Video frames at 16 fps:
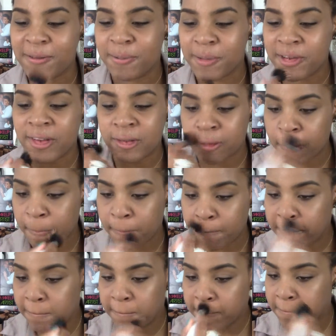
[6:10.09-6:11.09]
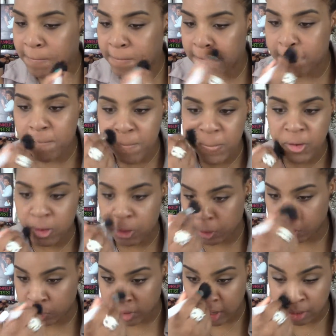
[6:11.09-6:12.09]
because, you know,
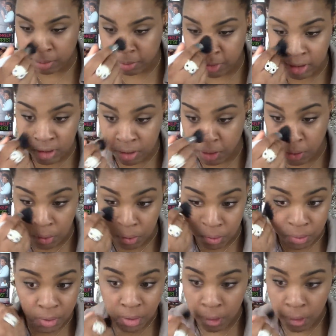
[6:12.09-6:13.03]
you gotta be you.